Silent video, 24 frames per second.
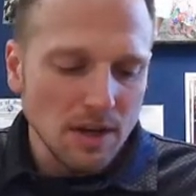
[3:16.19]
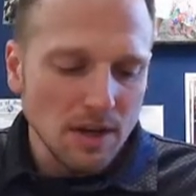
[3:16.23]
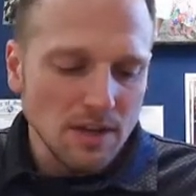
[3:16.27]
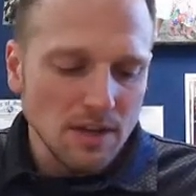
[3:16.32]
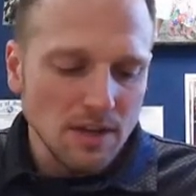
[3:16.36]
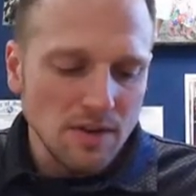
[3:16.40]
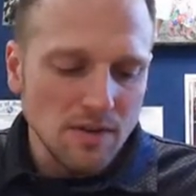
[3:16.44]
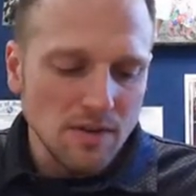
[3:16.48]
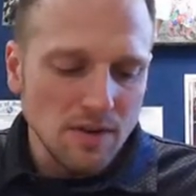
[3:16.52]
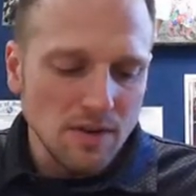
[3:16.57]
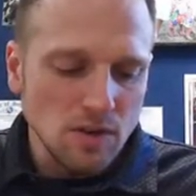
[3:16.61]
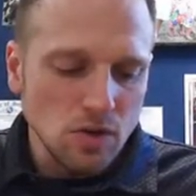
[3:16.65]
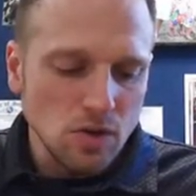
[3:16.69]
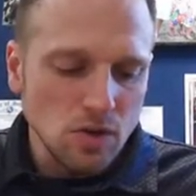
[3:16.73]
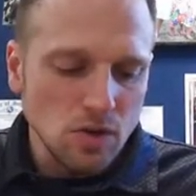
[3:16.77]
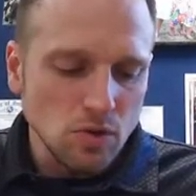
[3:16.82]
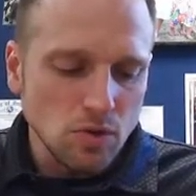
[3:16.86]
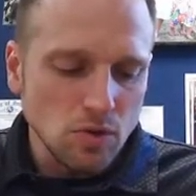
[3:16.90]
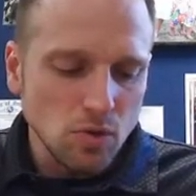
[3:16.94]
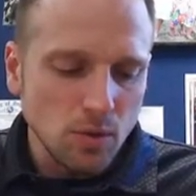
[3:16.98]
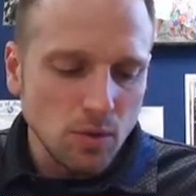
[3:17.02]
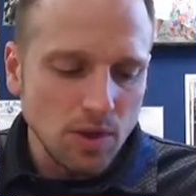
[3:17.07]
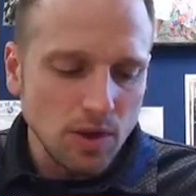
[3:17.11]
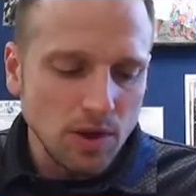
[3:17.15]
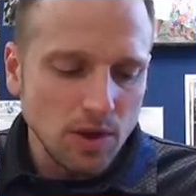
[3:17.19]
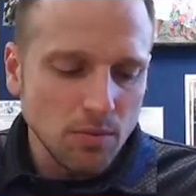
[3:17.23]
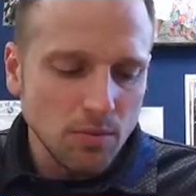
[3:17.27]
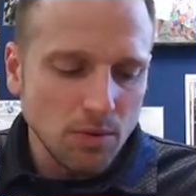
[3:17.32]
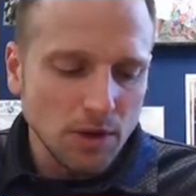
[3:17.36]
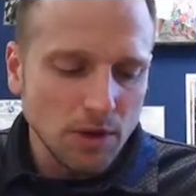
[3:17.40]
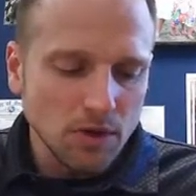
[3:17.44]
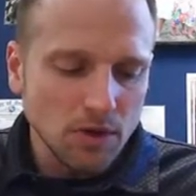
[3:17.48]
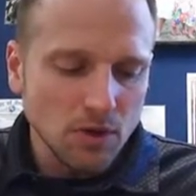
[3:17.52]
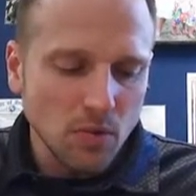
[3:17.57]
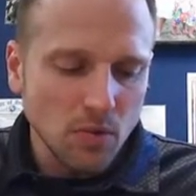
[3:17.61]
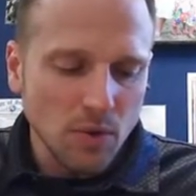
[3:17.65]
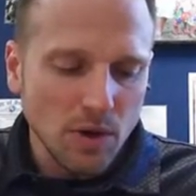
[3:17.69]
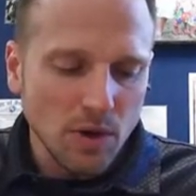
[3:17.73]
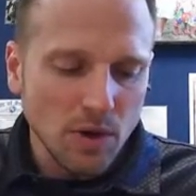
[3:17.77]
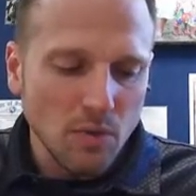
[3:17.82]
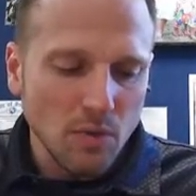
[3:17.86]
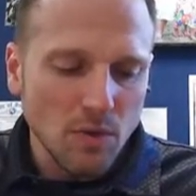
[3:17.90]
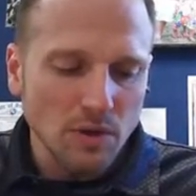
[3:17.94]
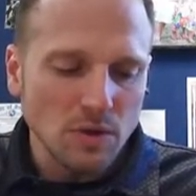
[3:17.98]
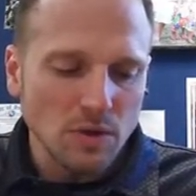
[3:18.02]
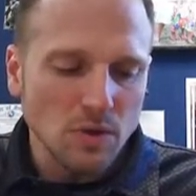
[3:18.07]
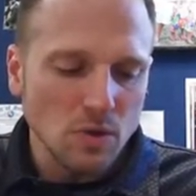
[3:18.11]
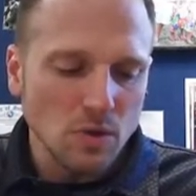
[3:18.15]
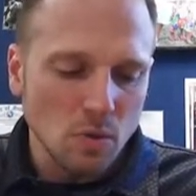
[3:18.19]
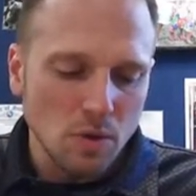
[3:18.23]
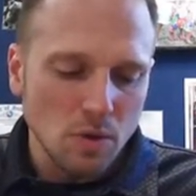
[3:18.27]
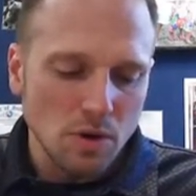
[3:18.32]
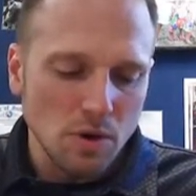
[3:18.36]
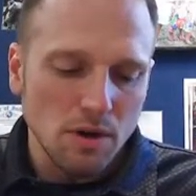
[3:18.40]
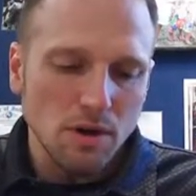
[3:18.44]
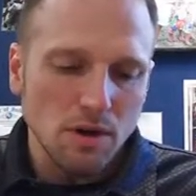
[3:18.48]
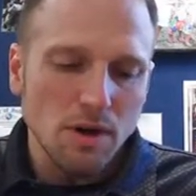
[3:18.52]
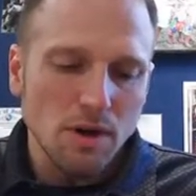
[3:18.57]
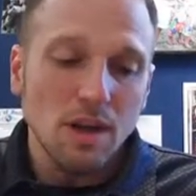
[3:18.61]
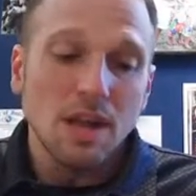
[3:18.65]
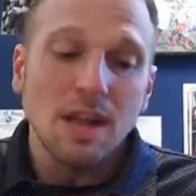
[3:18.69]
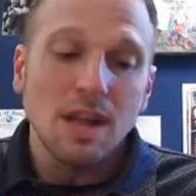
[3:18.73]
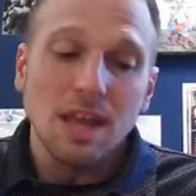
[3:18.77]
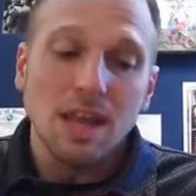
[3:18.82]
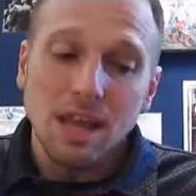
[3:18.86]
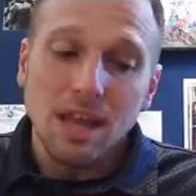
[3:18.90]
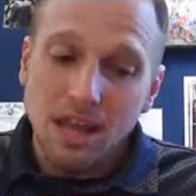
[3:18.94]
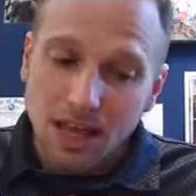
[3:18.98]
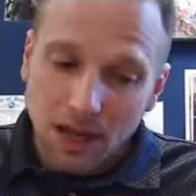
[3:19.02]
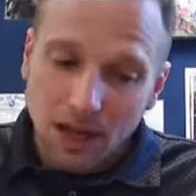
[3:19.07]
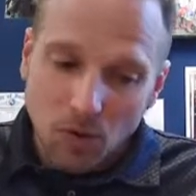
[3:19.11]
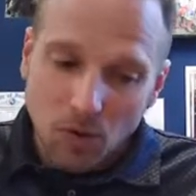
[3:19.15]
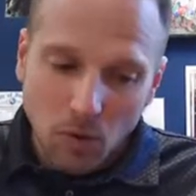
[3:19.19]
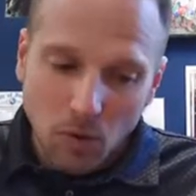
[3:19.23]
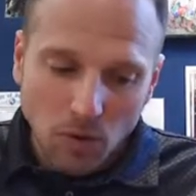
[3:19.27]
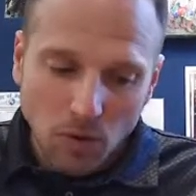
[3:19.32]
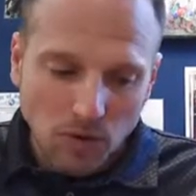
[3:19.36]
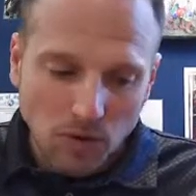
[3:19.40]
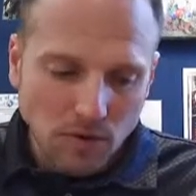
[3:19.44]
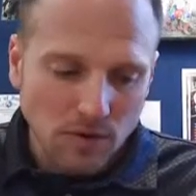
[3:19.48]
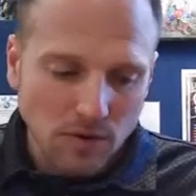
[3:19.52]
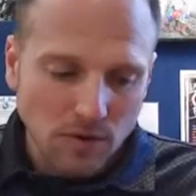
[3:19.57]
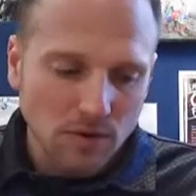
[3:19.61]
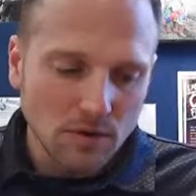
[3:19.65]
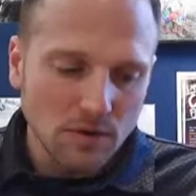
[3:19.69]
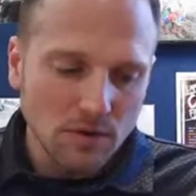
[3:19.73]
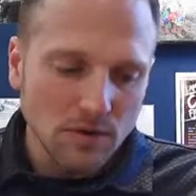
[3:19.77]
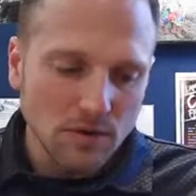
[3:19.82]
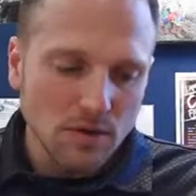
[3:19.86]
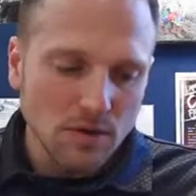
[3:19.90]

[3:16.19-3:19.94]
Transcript: 72 squared plus 21 squared equals